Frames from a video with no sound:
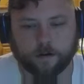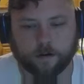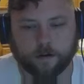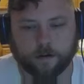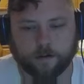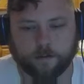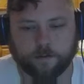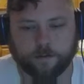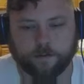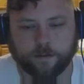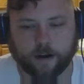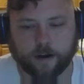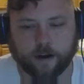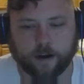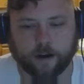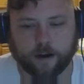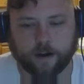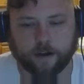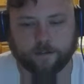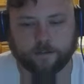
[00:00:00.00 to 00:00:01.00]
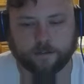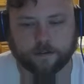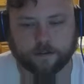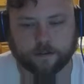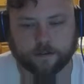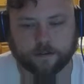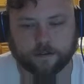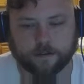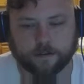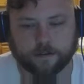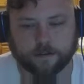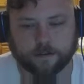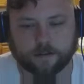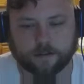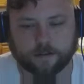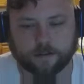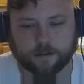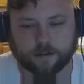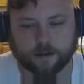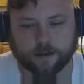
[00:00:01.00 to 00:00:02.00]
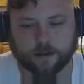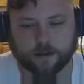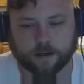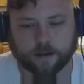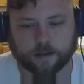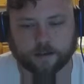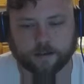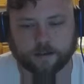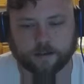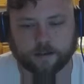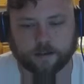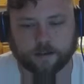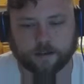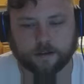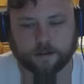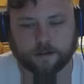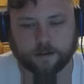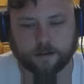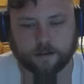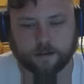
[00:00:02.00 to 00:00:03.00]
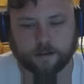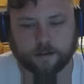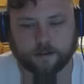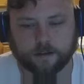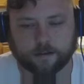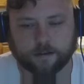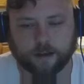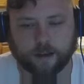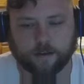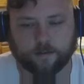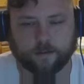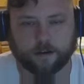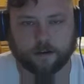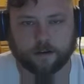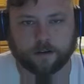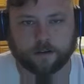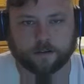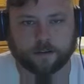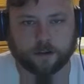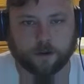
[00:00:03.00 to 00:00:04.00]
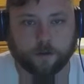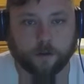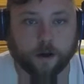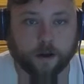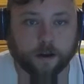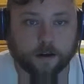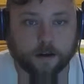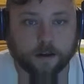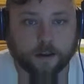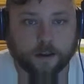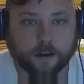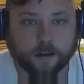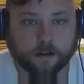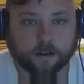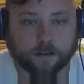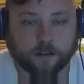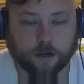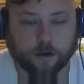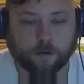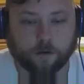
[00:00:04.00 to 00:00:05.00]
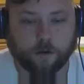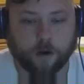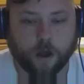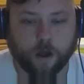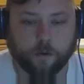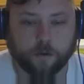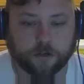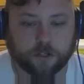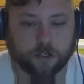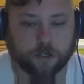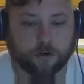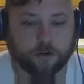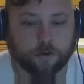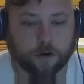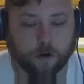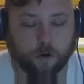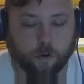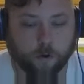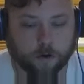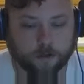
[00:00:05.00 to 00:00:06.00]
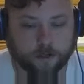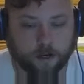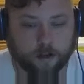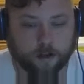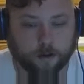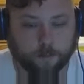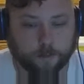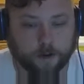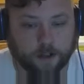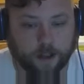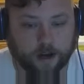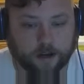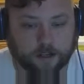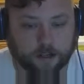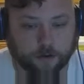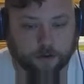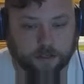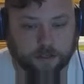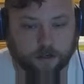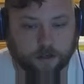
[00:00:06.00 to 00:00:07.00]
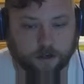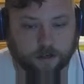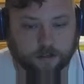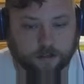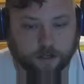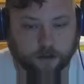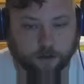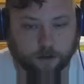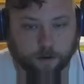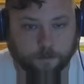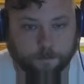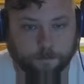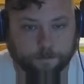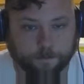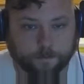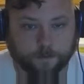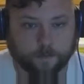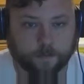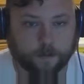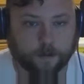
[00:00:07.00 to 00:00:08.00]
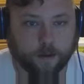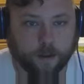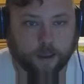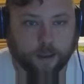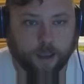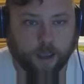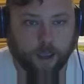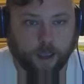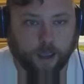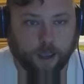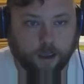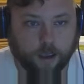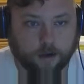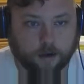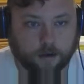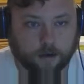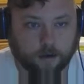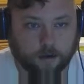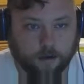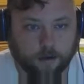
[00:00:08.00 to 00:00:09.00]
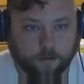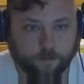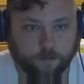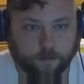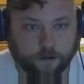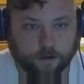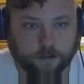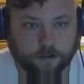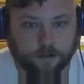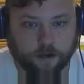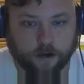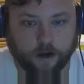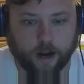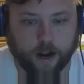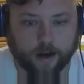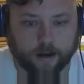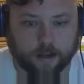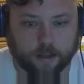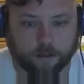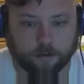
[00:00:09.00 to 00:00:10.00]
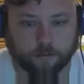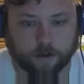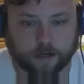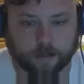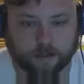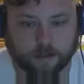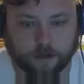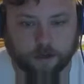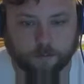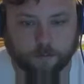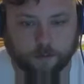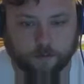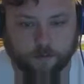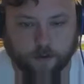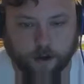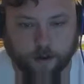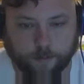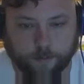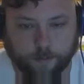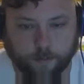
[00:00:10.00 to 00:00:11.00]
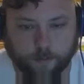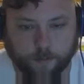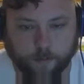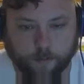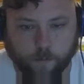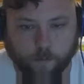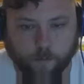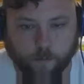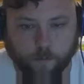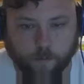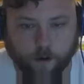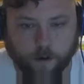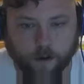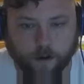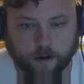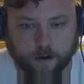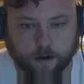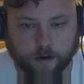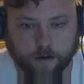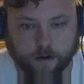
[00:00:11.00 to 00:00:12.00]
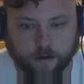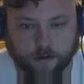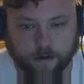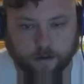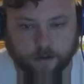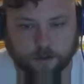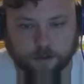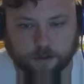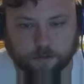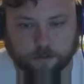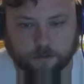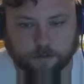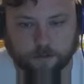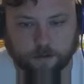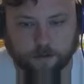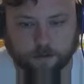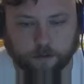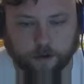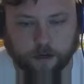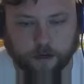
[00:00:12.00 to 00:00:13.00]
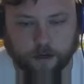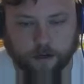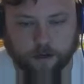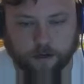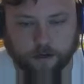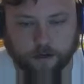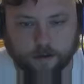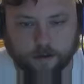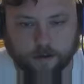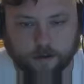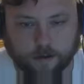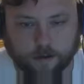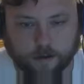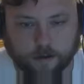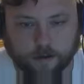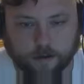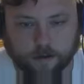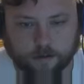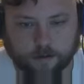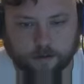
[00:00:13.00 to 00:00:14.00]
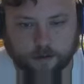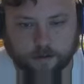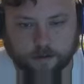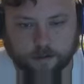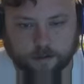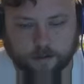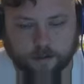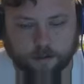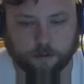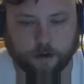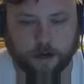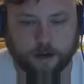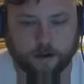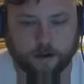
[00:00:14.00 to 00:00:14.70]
5, 6, 7, so on. So what you do in a horizontal number line is you always start at 0, and you first start adding 3, so you move up 1, 2, 3. So this is 3.